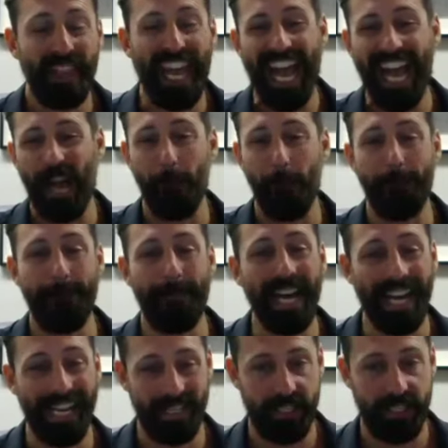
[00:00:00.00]
at
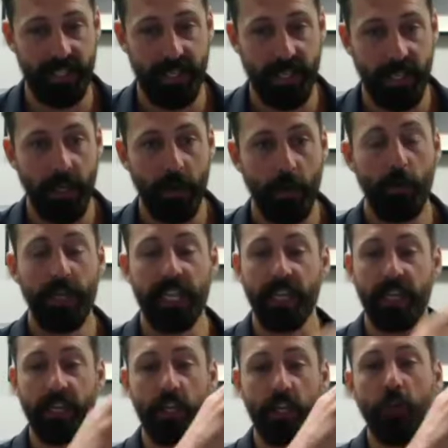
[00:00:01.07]
best, we
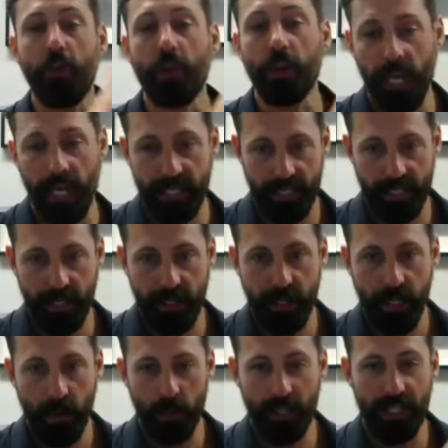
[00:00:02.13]
can utilize it,
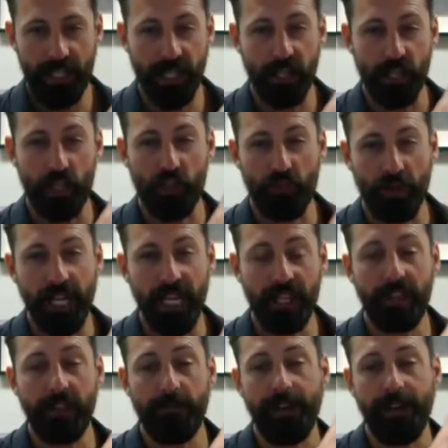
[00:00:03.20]
which is going to shrink
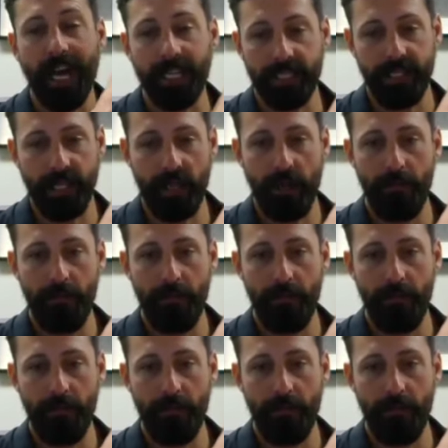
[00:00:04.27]
the fat cell.